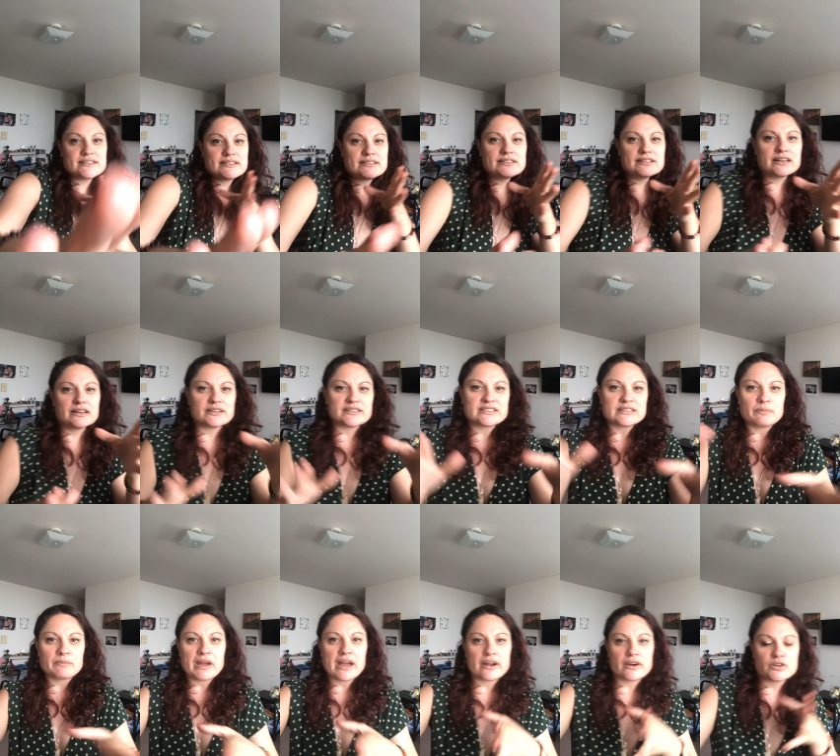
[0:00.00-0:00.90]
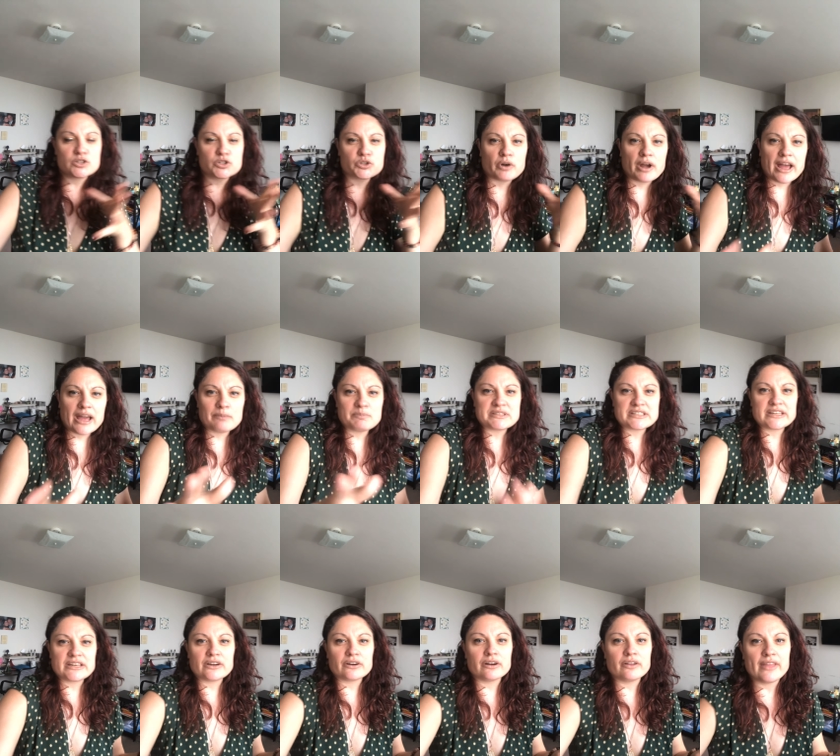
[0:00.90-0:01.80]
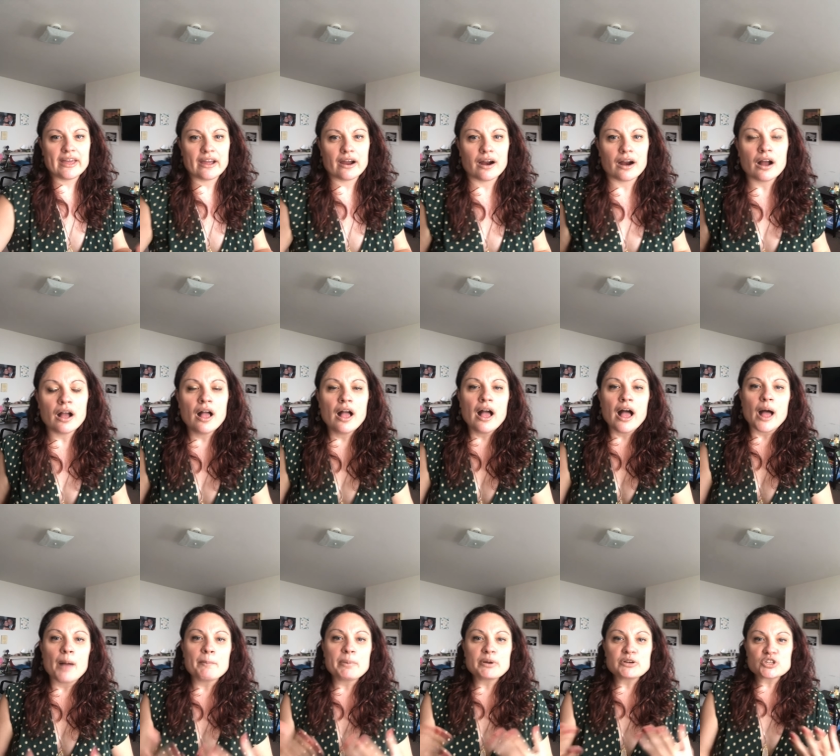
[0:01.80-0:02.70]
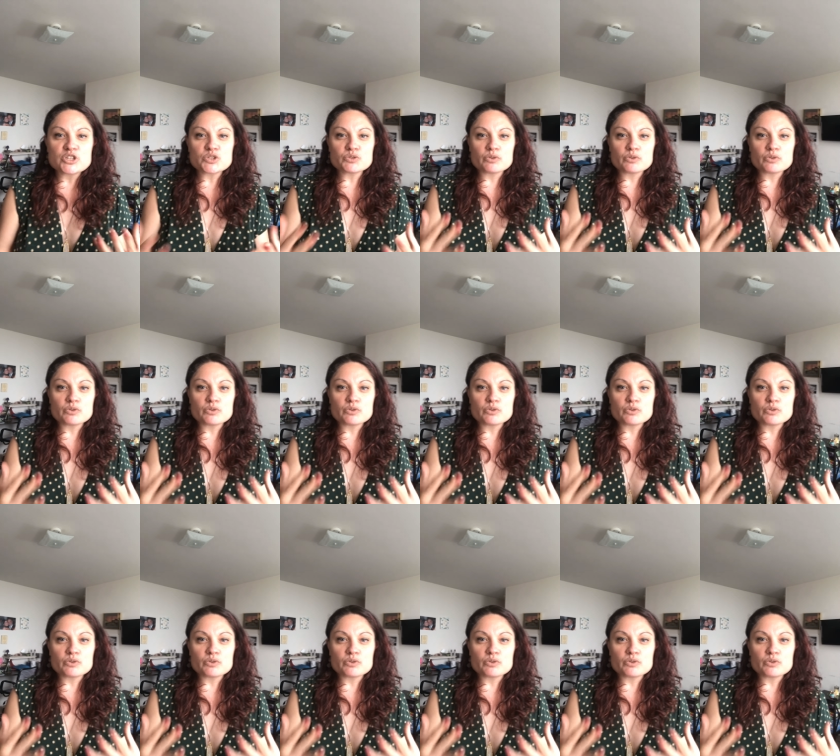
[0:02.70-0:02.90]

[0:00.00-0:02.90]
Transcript: you know, some kind of tribes here and there, um, but just